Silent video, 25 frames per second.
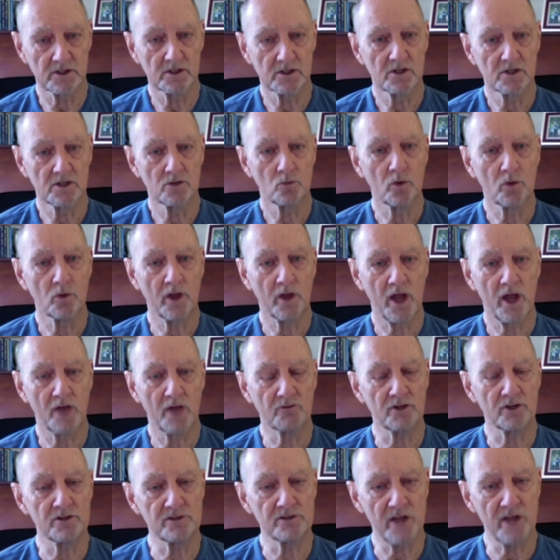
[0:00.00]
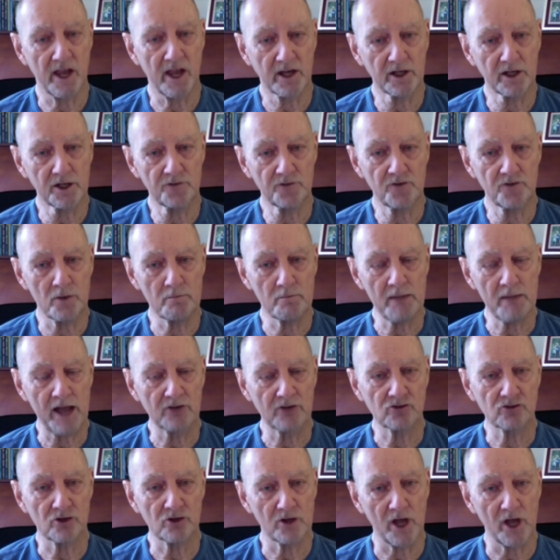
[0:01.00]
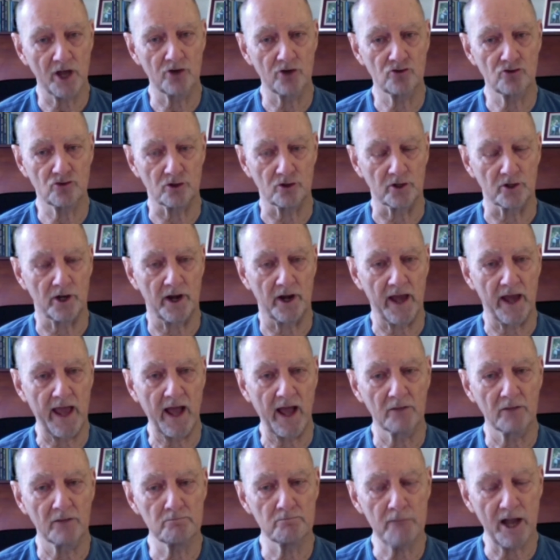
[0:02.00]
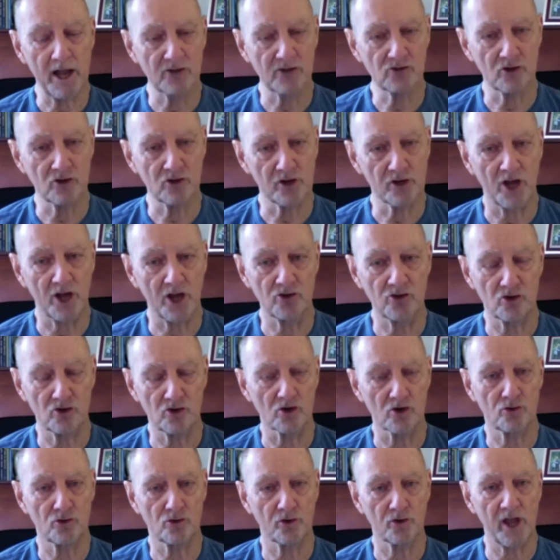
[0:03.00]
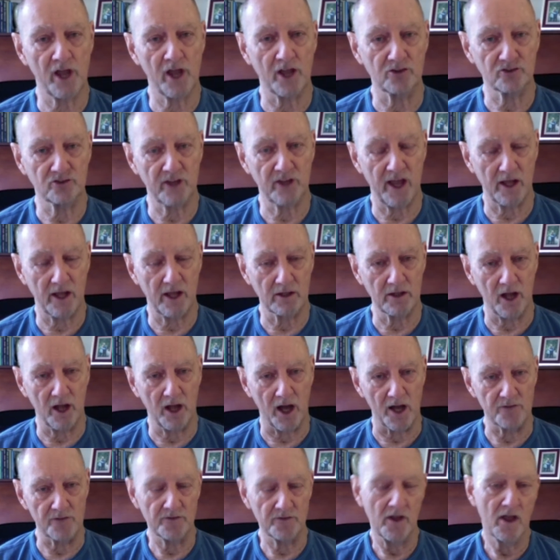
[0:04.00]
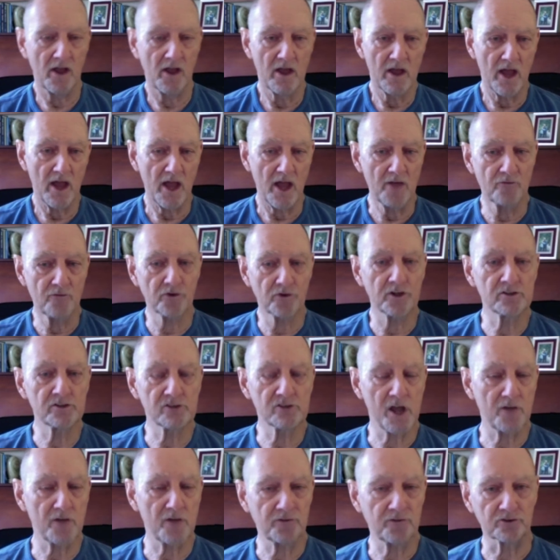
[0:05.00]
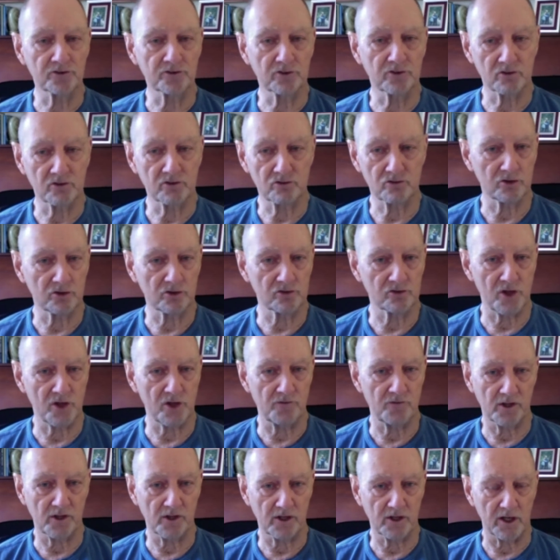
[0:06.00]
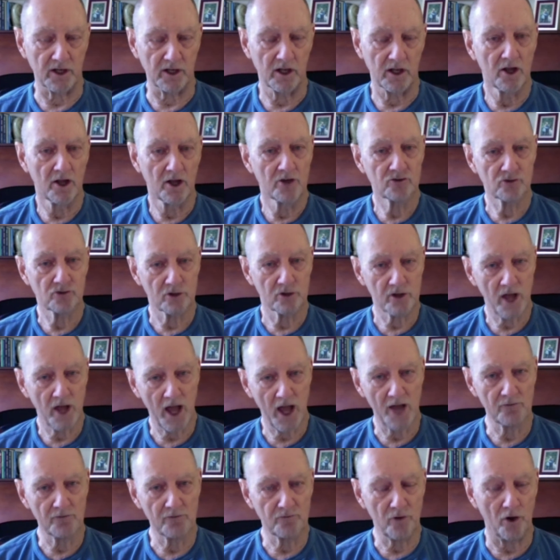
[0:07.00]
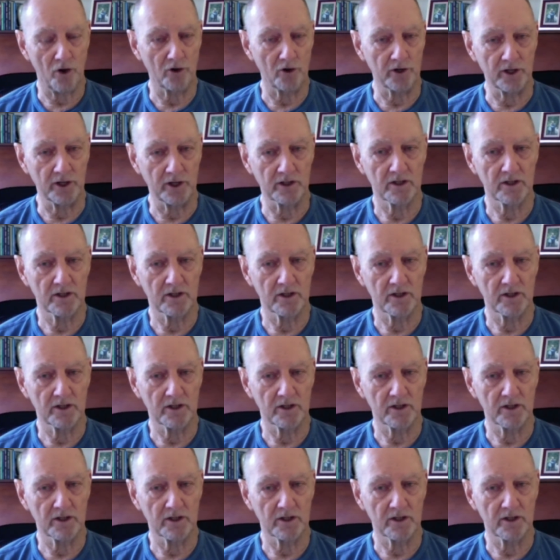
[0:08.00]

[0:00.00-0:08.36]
We have a negative imagination, and our imagination creates our life. Every death certificate should have on it